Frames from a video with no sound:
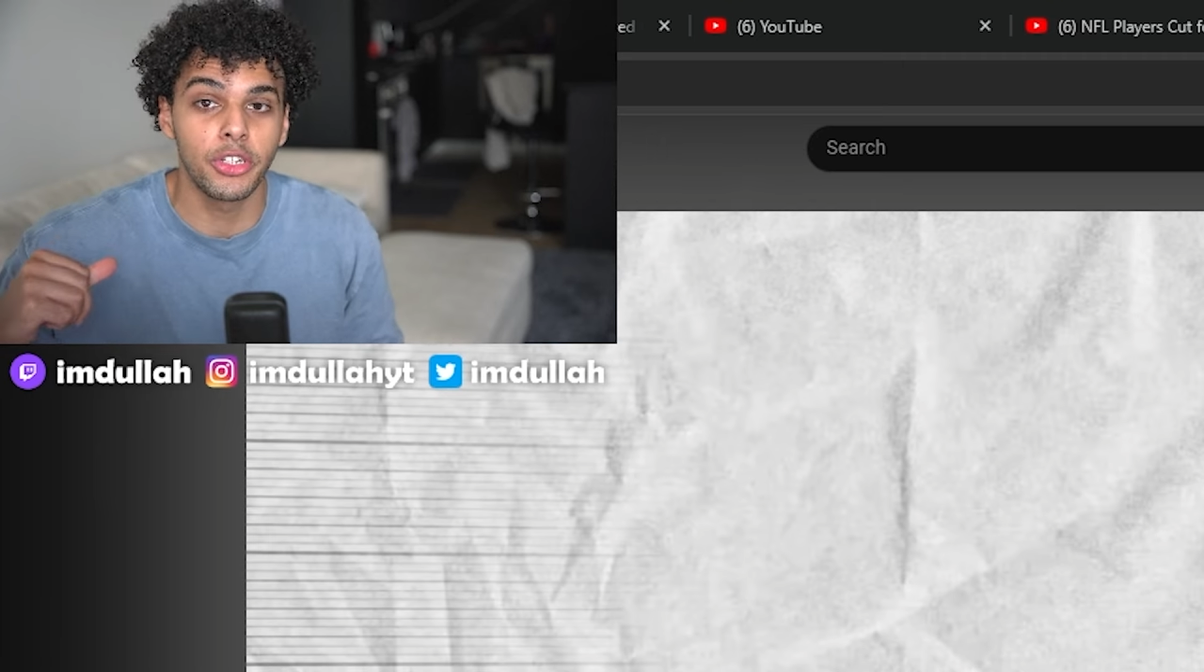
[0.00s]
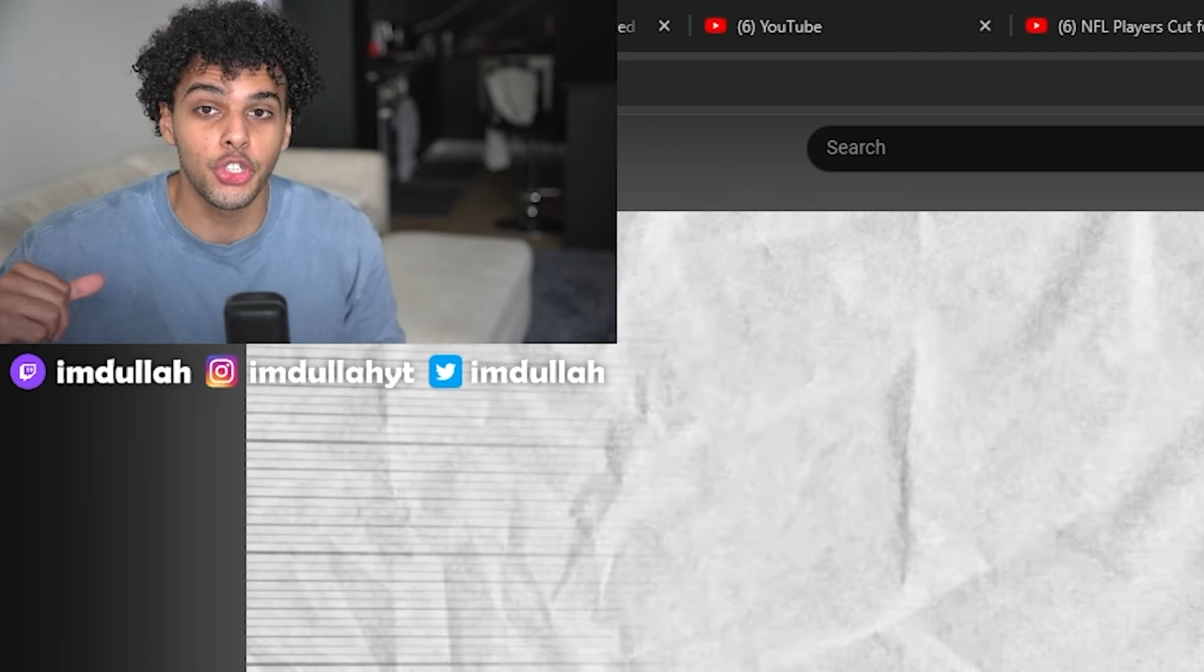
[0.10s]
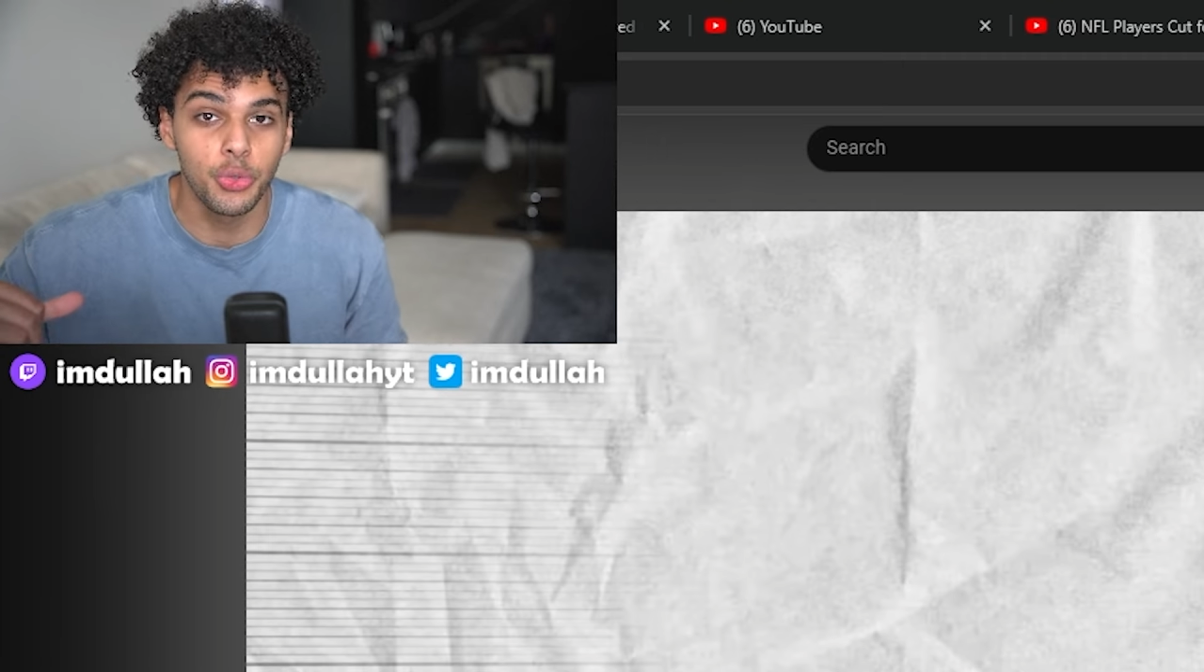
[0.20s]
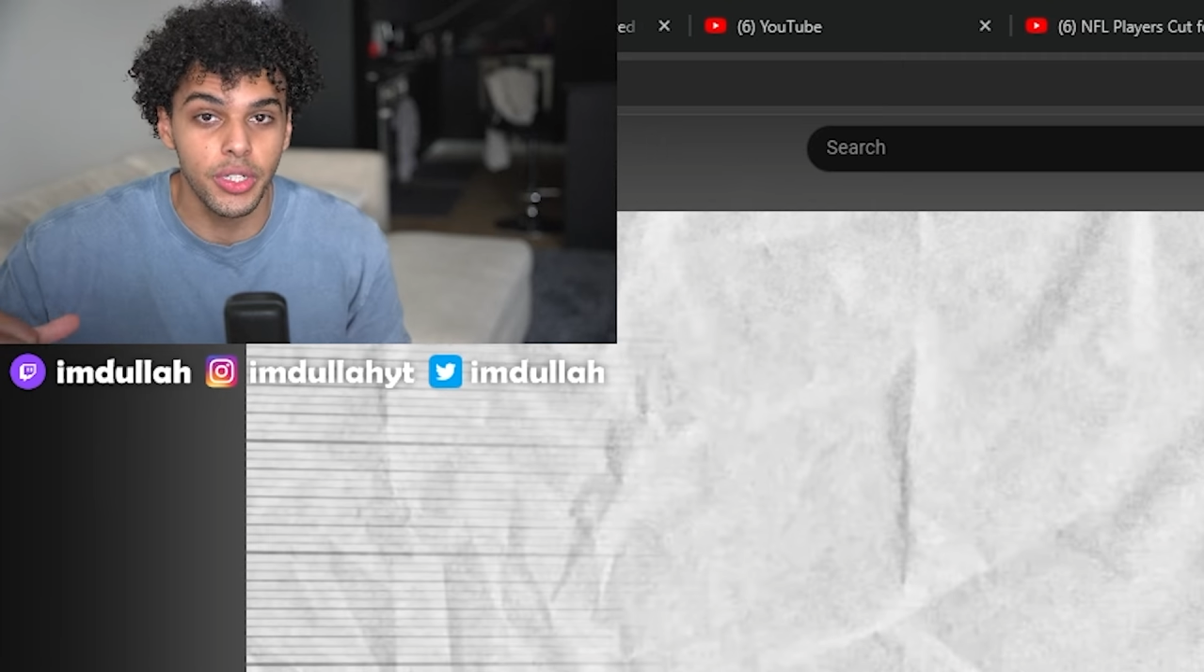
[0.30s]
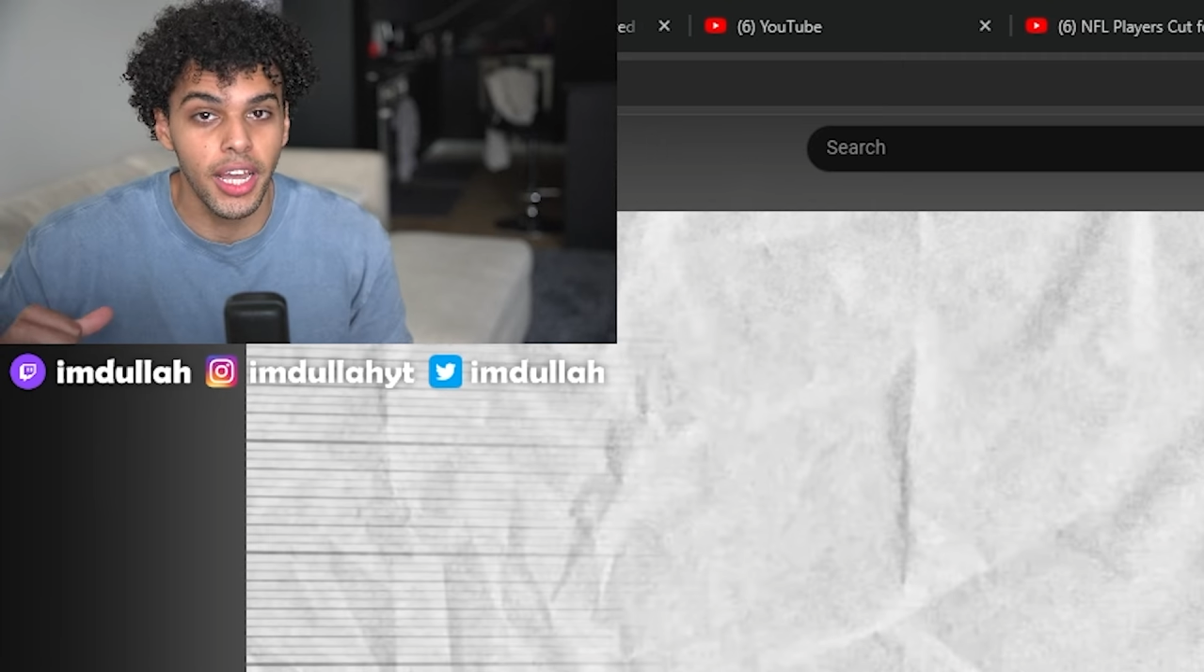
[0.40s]
him
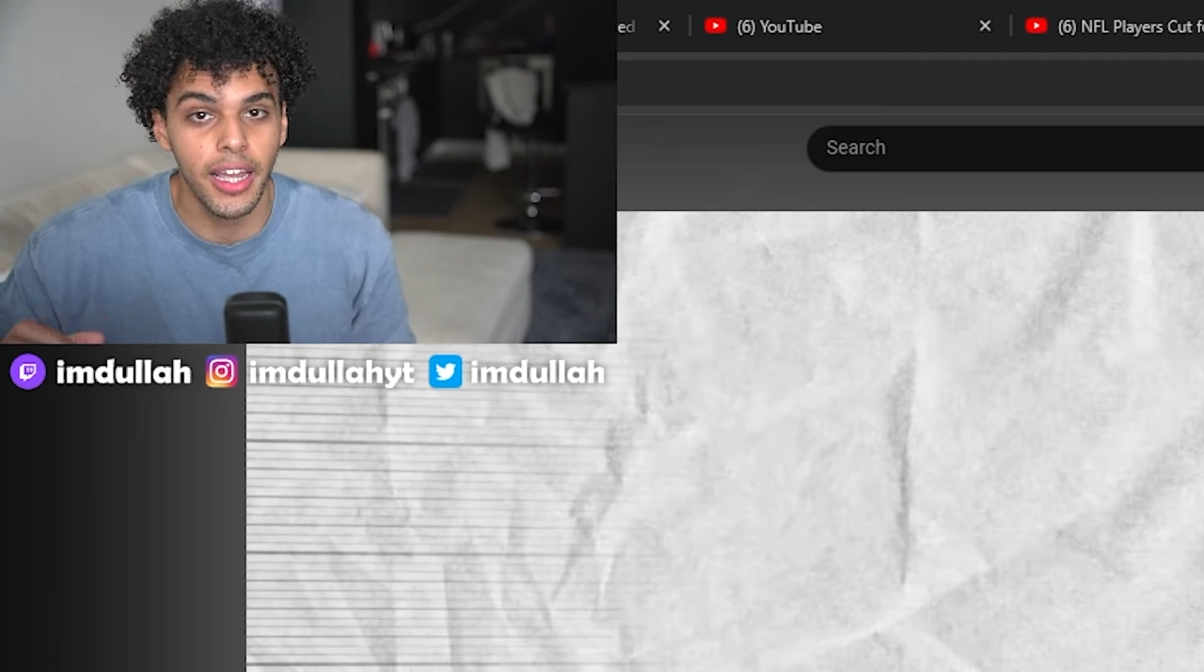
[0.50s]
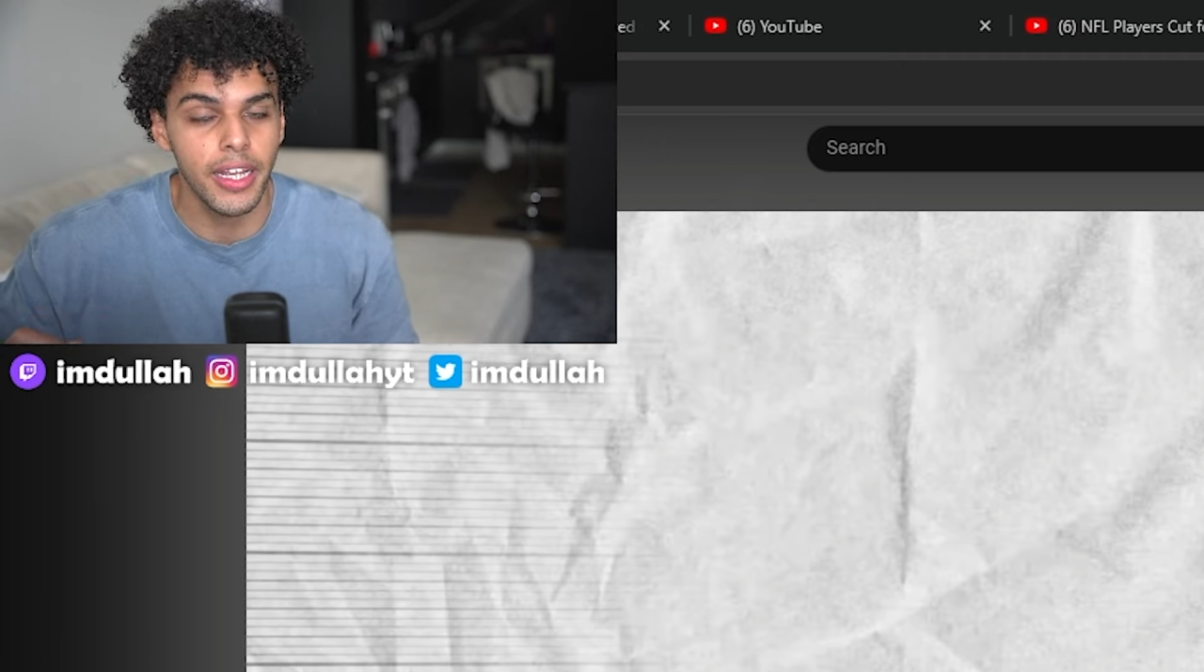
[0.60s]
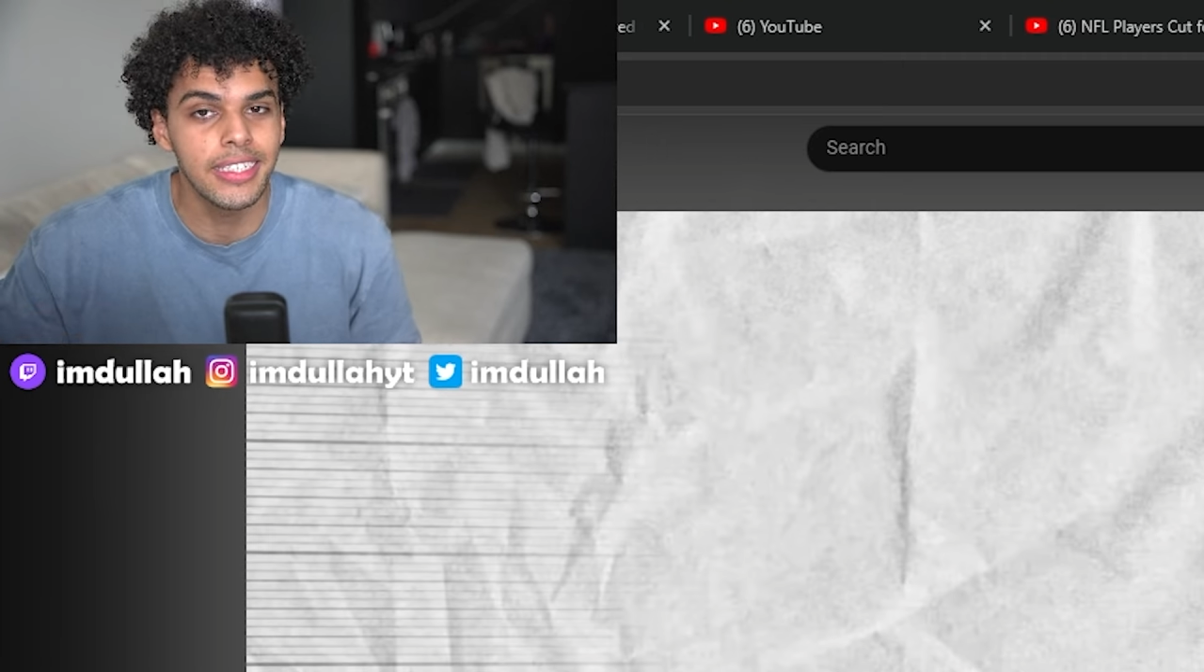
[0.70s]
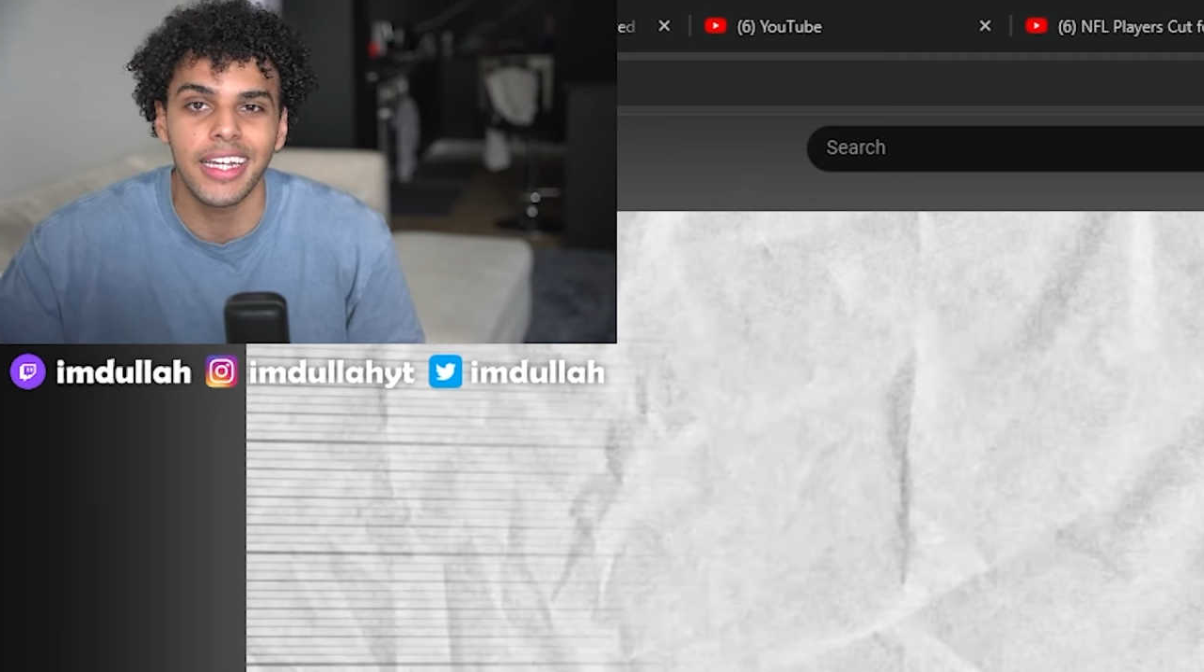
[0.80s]
in 2K.